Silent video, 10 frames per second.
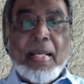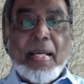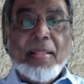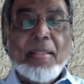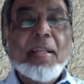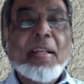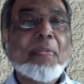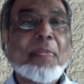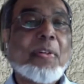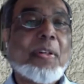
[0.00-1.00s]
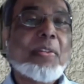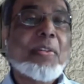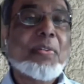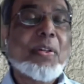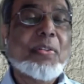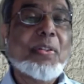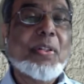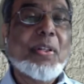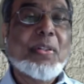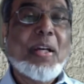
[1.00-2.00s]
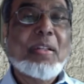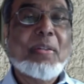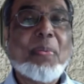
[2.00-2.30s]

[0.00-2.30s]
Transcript: And thereafter, his instruction is that